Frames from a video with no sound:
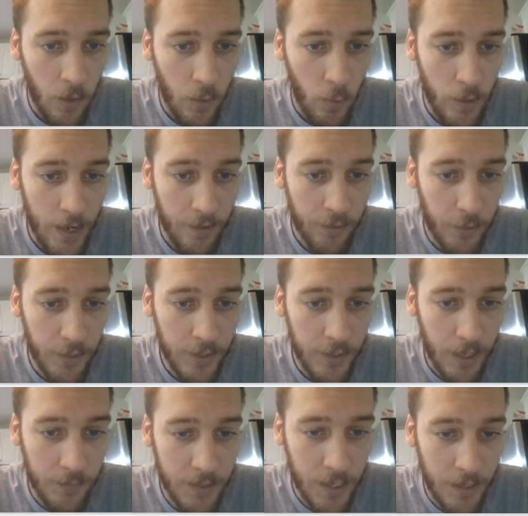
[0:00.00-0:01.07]
We got 3
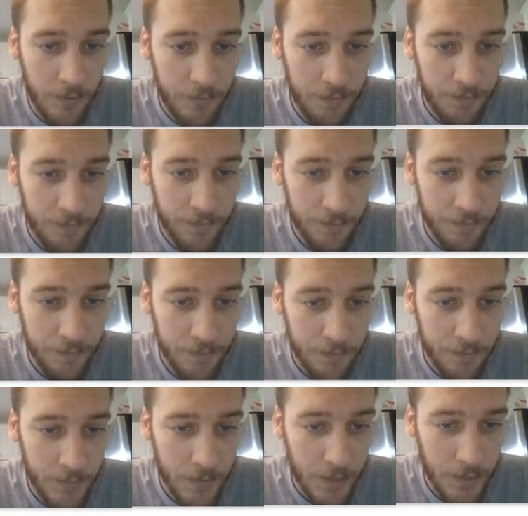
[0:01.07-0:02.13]
times 10,
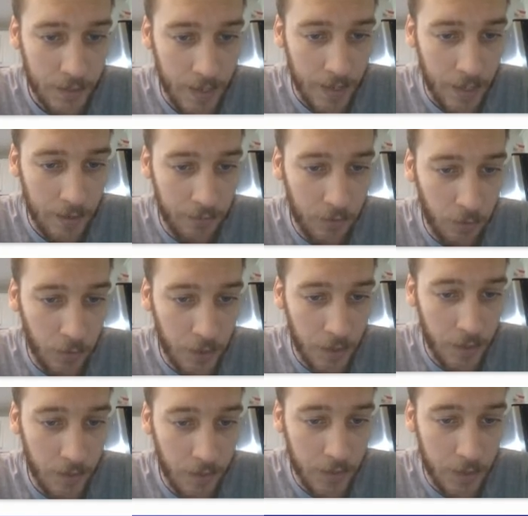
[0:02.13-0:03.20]
negative
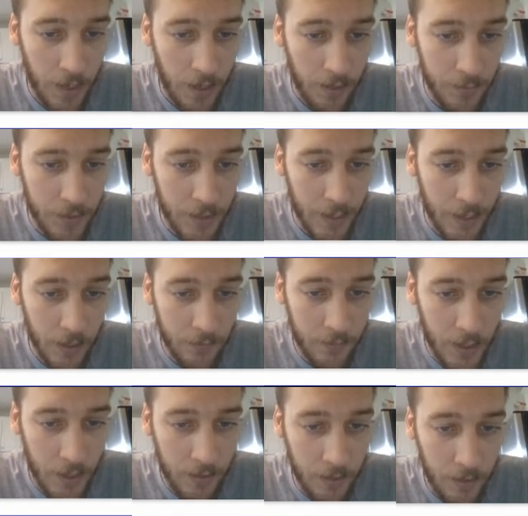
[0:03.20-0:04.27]
3 times negative
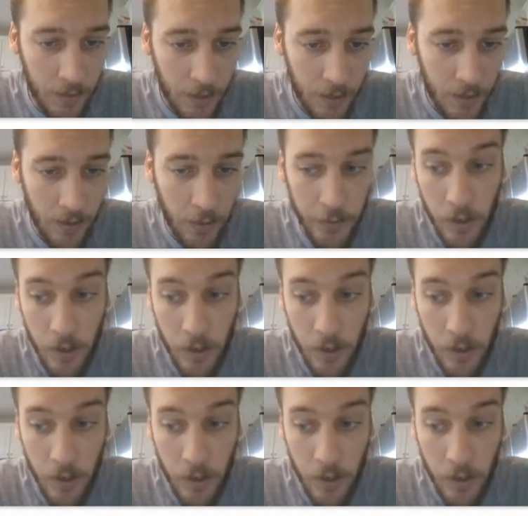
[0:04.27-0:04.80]
10. I know you